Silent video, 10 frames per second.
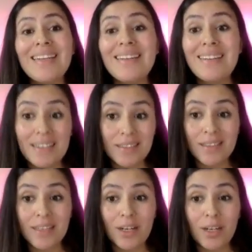
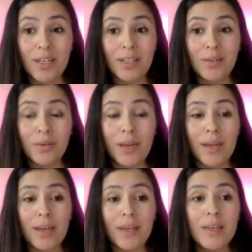necessary,
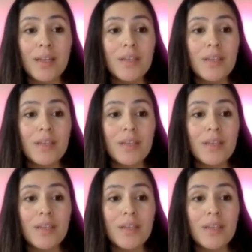okay?